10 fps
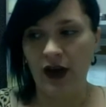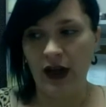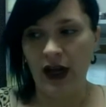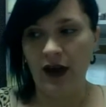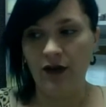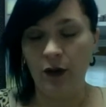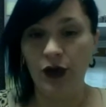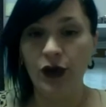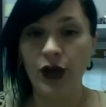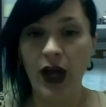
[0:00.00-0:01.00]

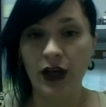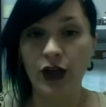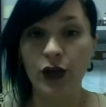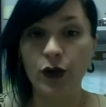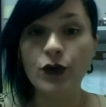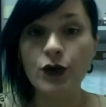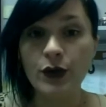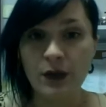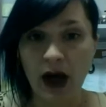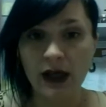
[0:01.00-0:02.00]
had a huge
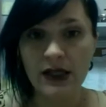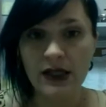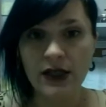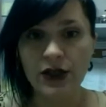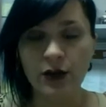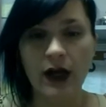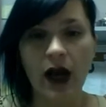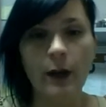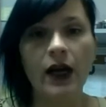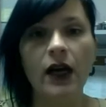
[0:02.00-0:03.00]
response doing
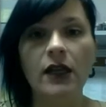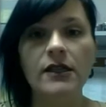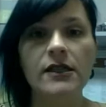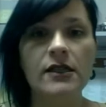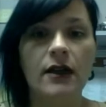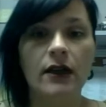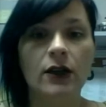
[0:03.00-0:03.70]
Comic Cons,